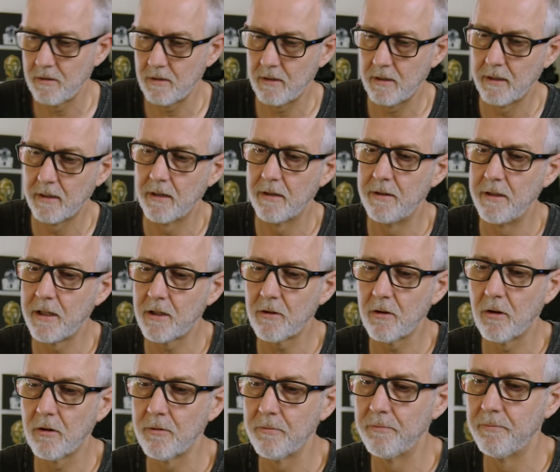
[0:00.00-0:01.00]

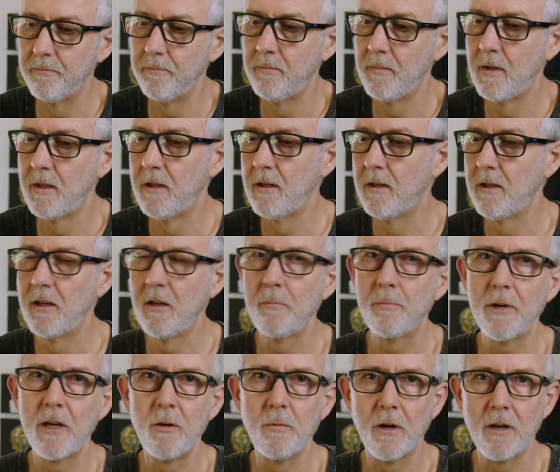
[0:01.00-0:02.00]
Nikon
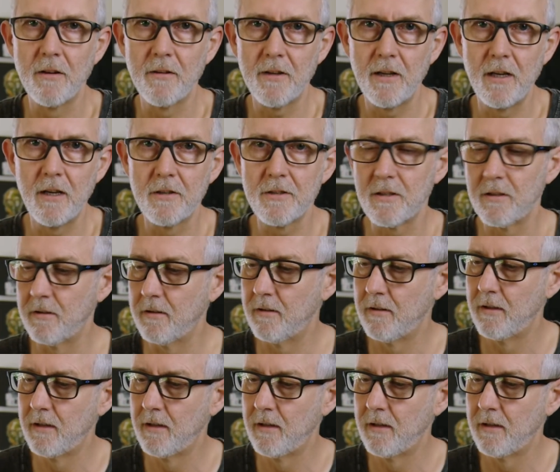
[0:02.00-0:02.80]
P1000.